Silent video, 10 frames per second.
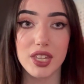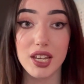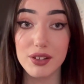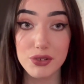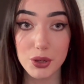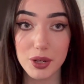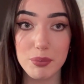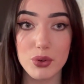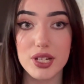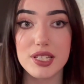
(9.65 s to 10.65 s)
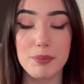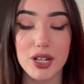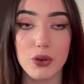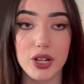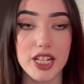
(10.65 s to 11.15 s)
If you had bought into
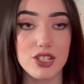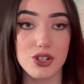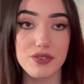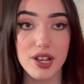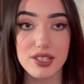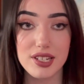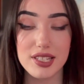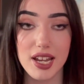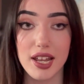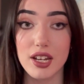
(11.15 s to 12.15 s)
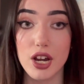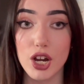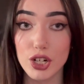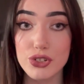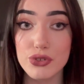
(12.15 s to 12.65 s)
Bitcoin in 2010, a
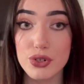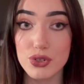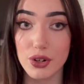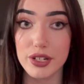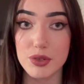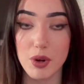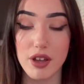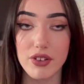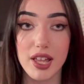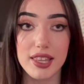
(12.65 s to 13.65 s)
$100 worth,